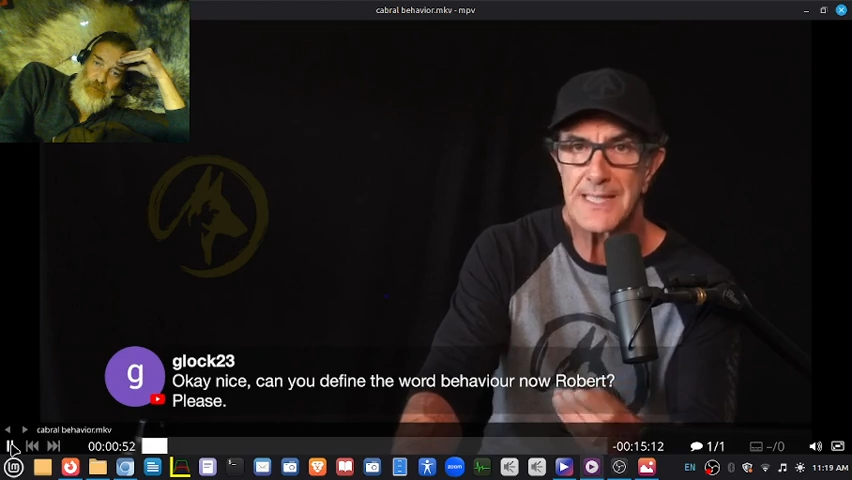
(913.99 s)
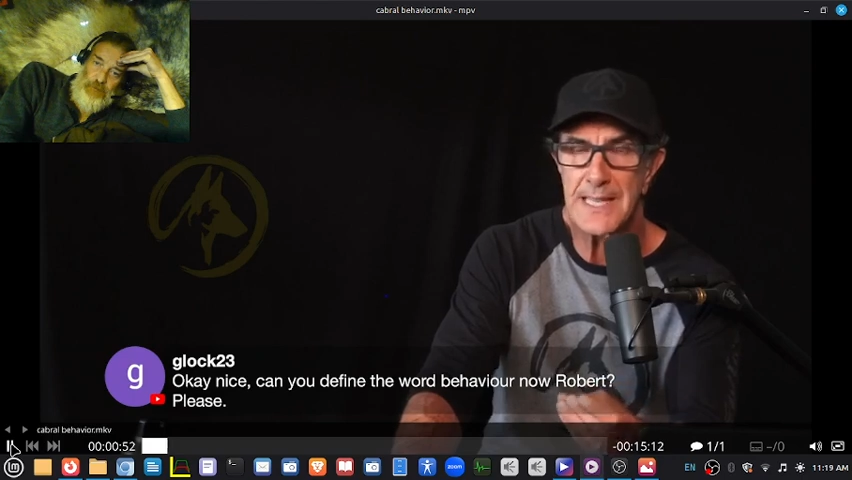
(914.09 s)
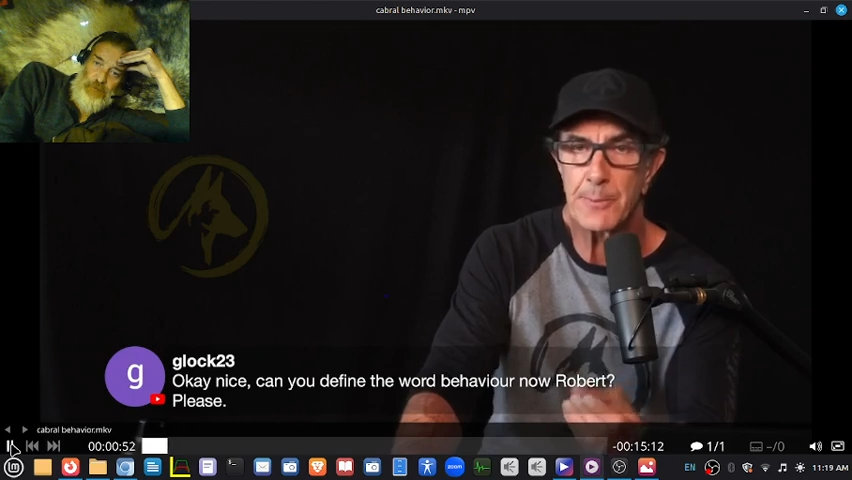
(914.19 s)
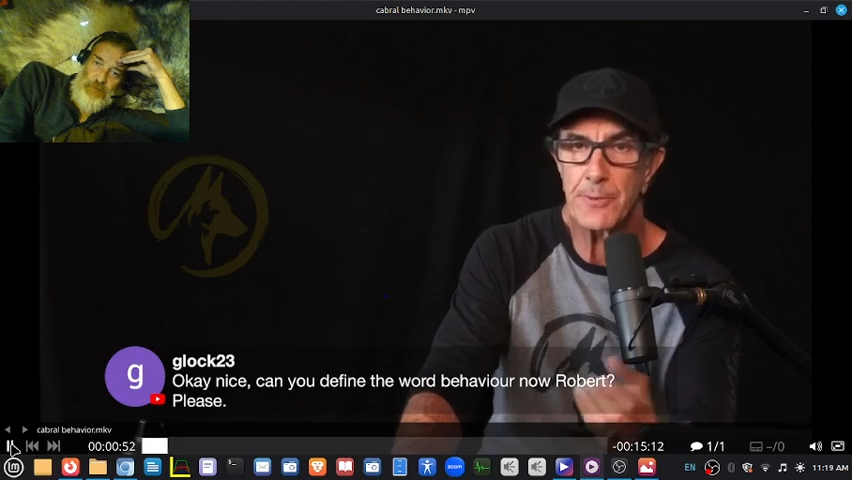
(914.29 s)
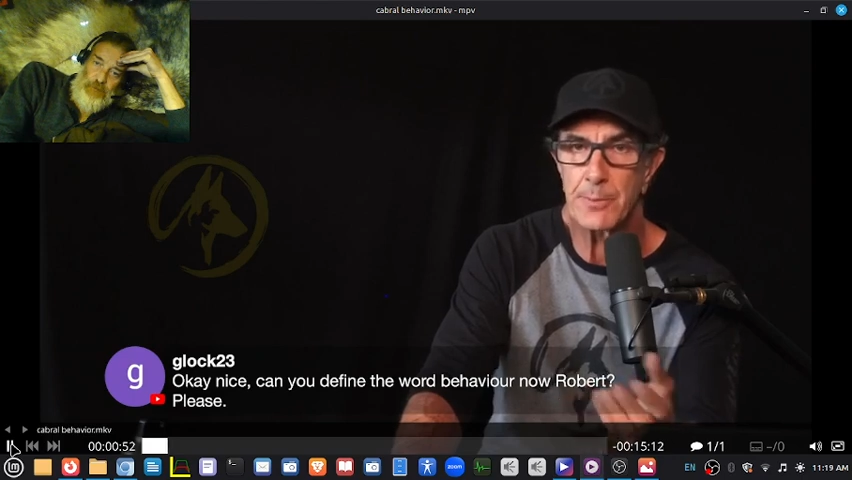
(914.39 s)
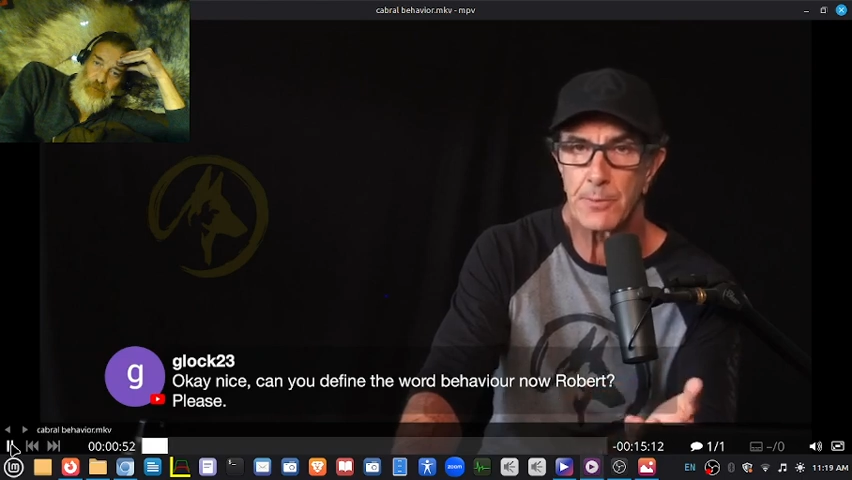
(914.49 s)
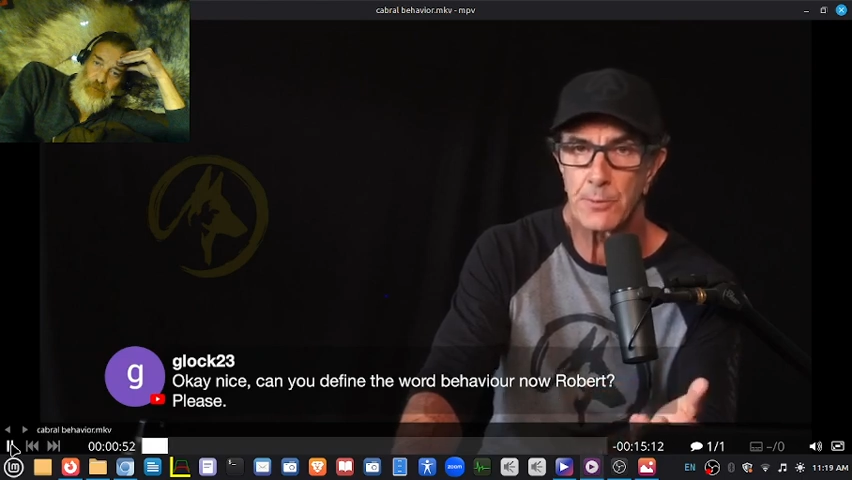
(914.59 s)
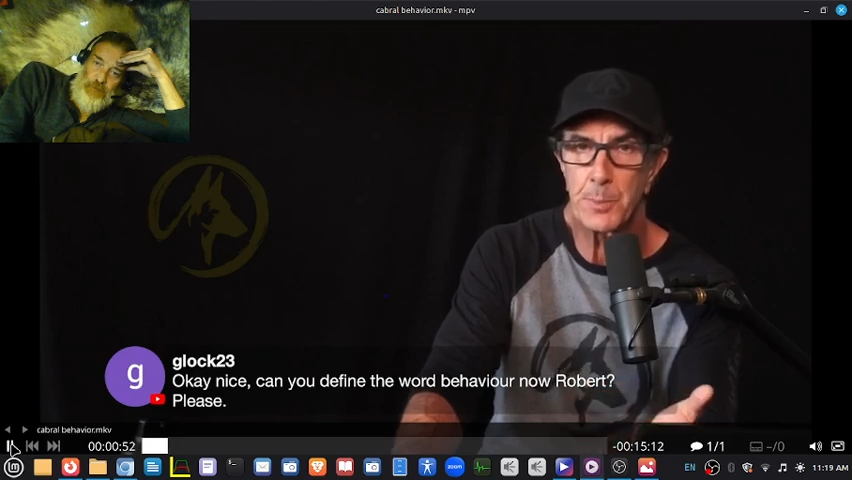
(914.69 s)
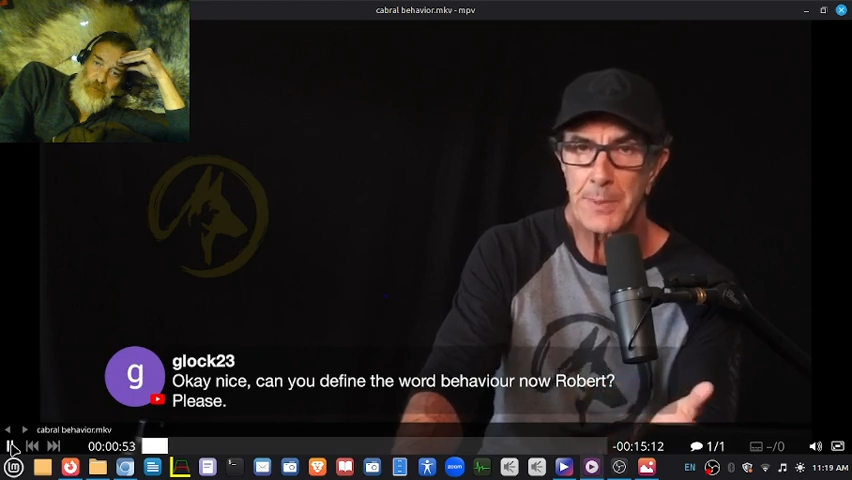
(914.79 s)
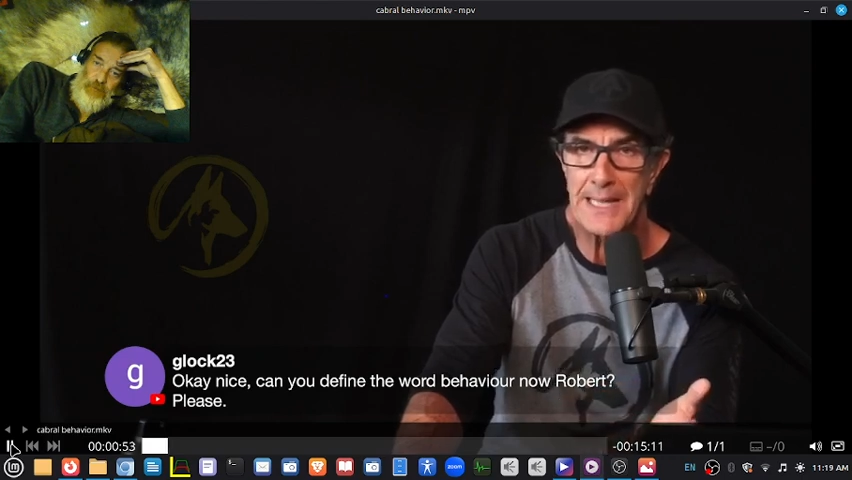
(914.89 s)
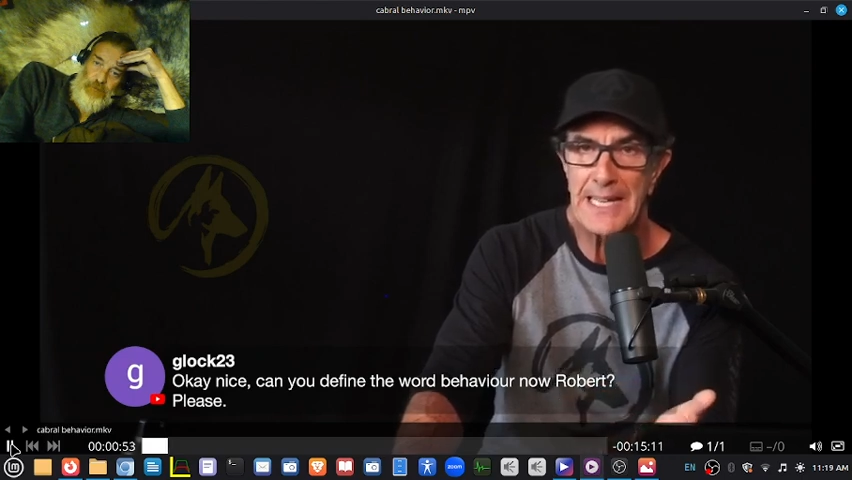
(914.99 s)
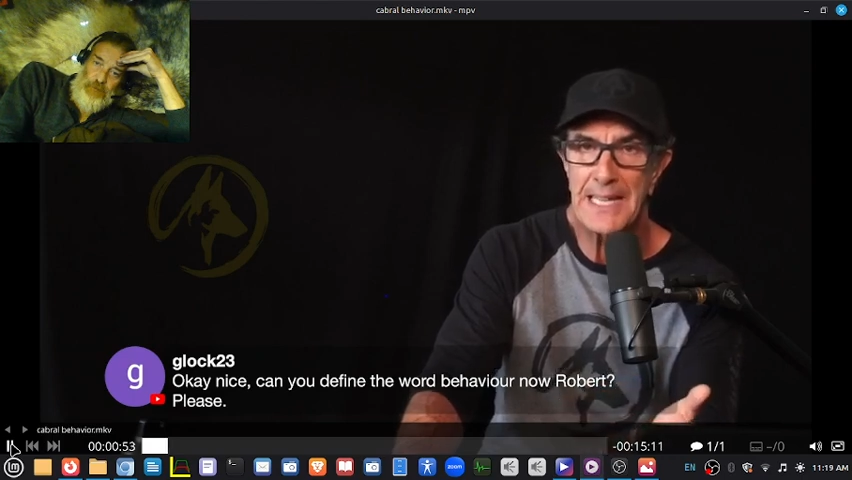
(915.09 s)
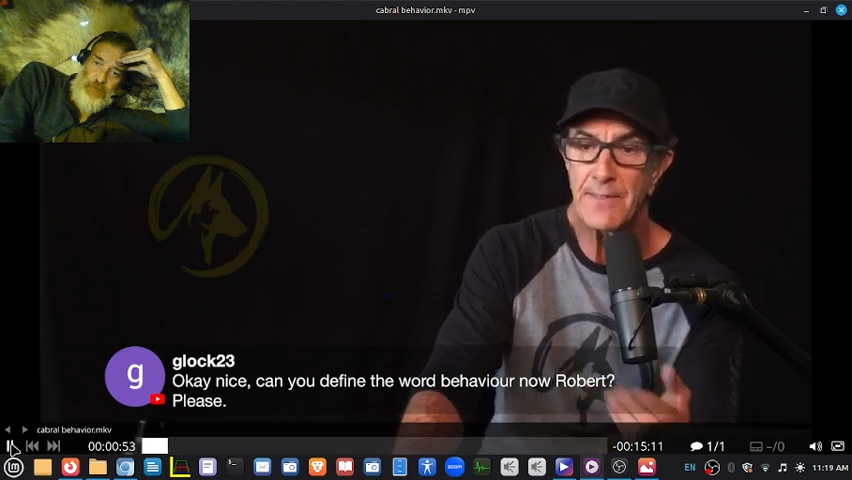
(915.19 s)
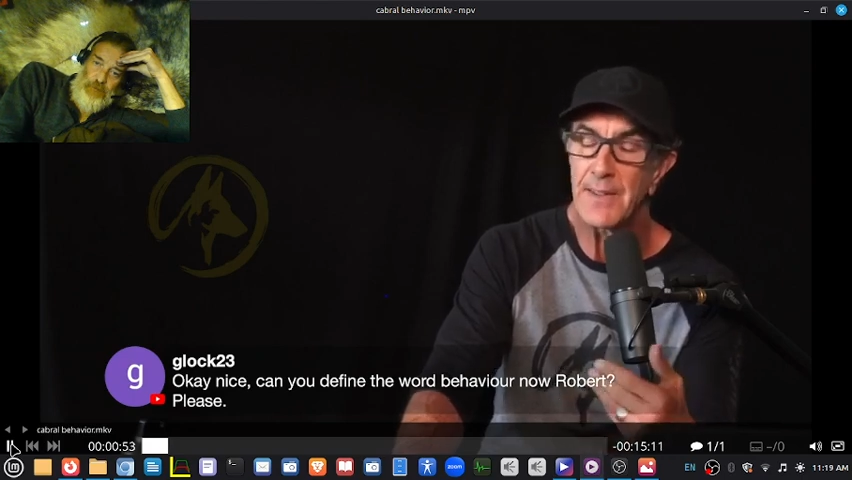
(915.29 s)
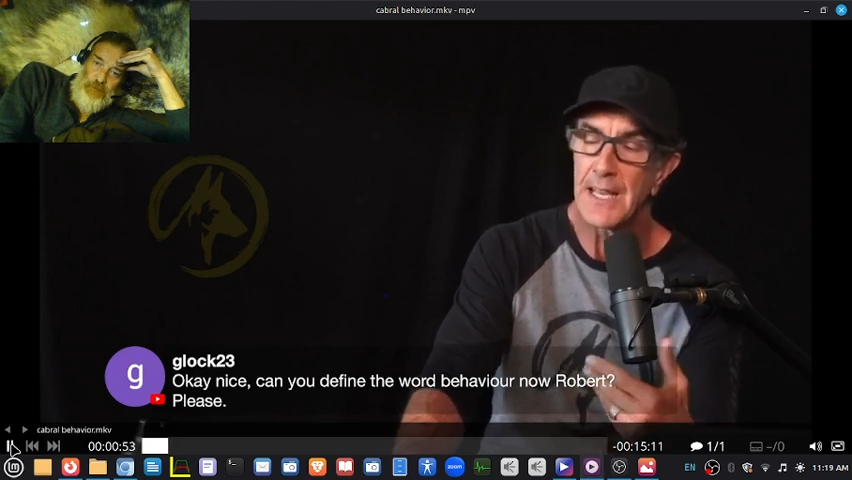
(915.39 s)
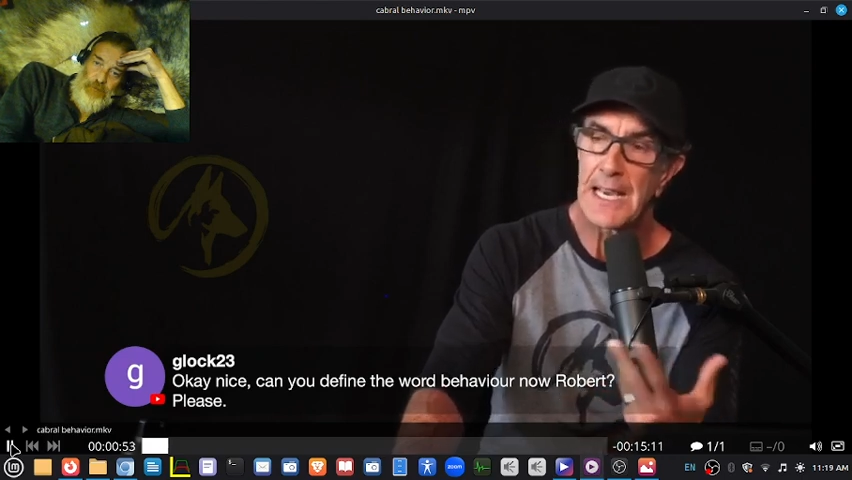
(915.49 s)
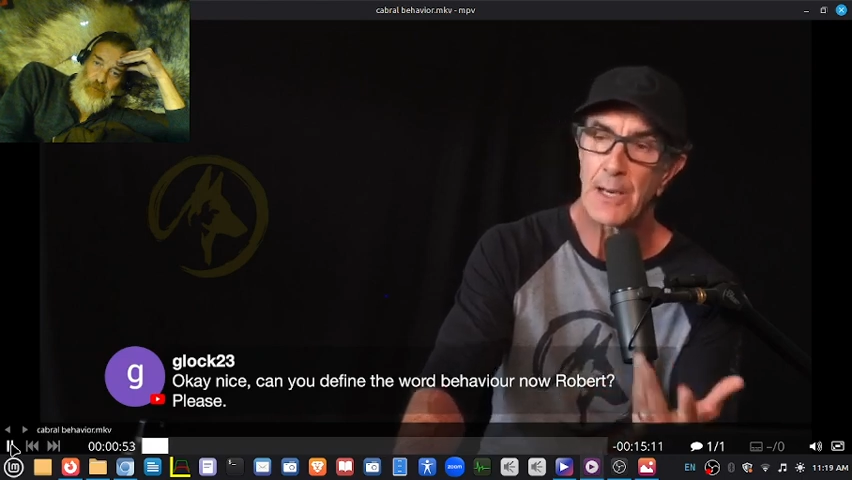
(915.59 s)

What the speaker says: stems from the root behave.